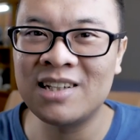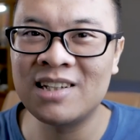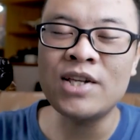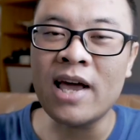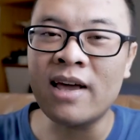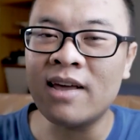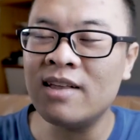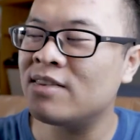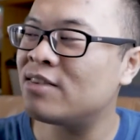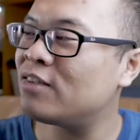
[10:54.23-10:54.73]

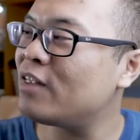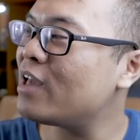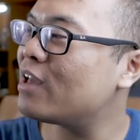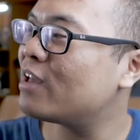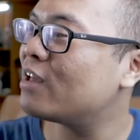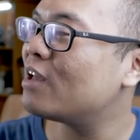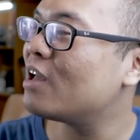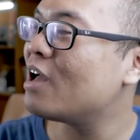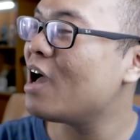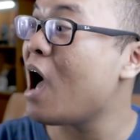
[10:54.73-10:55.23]
Second
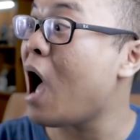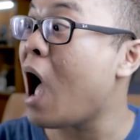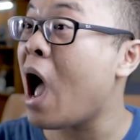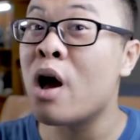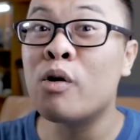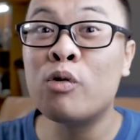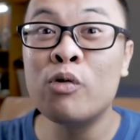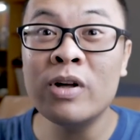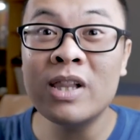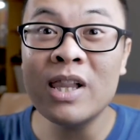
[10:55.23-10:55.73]
thing,
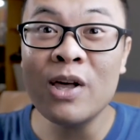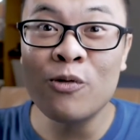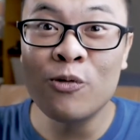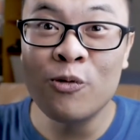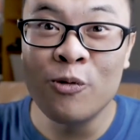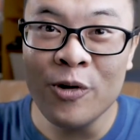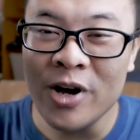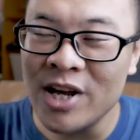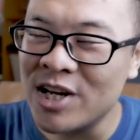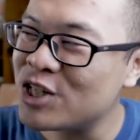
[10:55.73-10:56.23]
I really
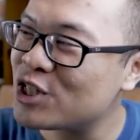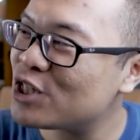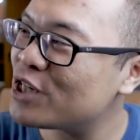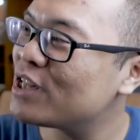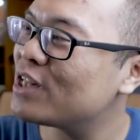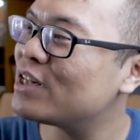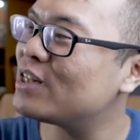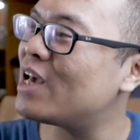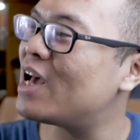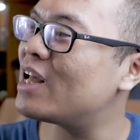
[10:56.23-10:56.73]

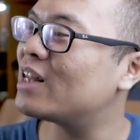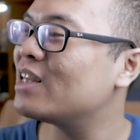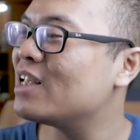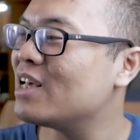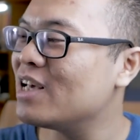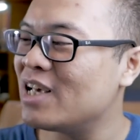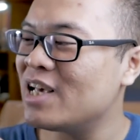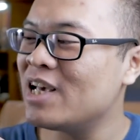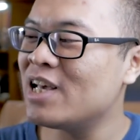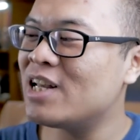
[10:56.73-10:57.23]
wish that
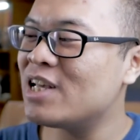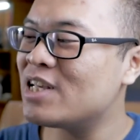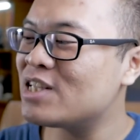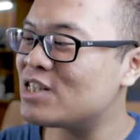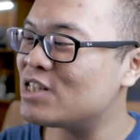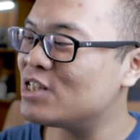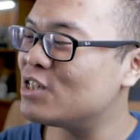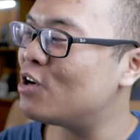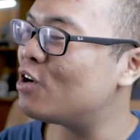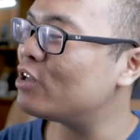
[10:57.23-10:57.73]
it
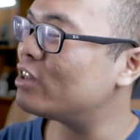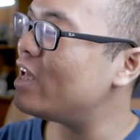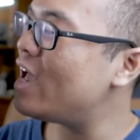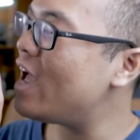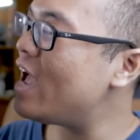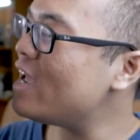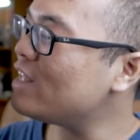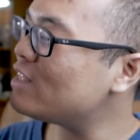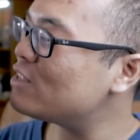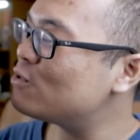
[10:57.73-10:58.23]
is not
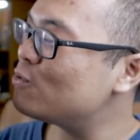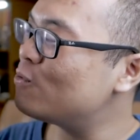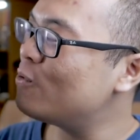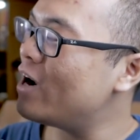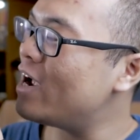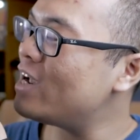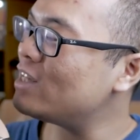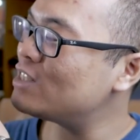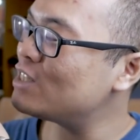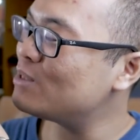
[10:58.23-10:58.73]

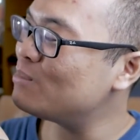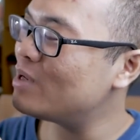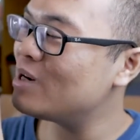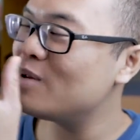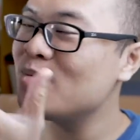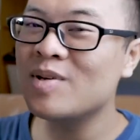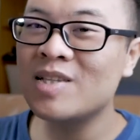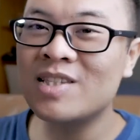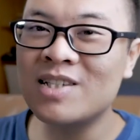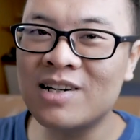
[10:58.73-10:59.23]

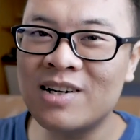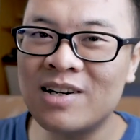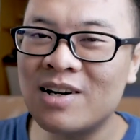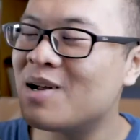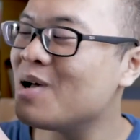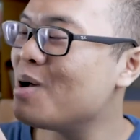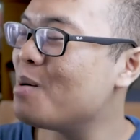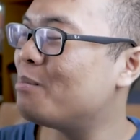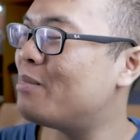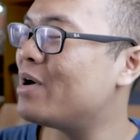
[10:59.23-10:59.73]

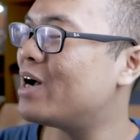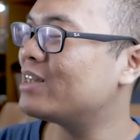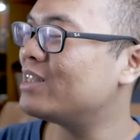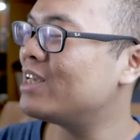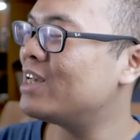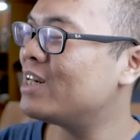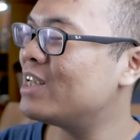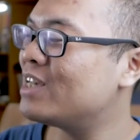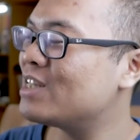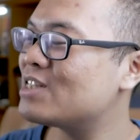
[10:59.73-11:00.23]
8-18mm, but
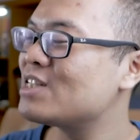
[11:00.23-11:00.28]
it